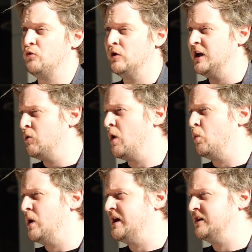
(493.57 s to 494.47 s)
Really
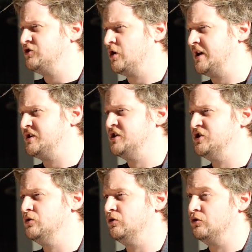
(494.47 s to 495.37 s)
what we're trying to
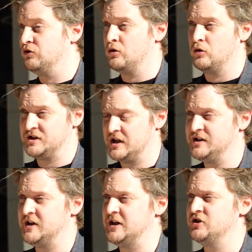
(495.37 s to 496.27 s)
do through the course
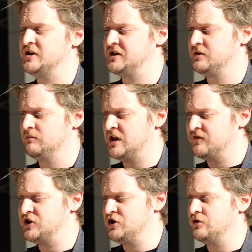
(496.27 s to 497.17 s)
I teach is
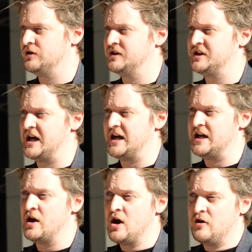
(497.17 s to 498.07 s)
give students
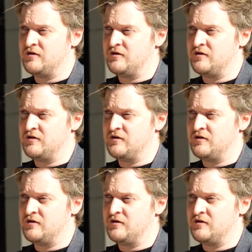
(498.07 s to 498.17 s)
a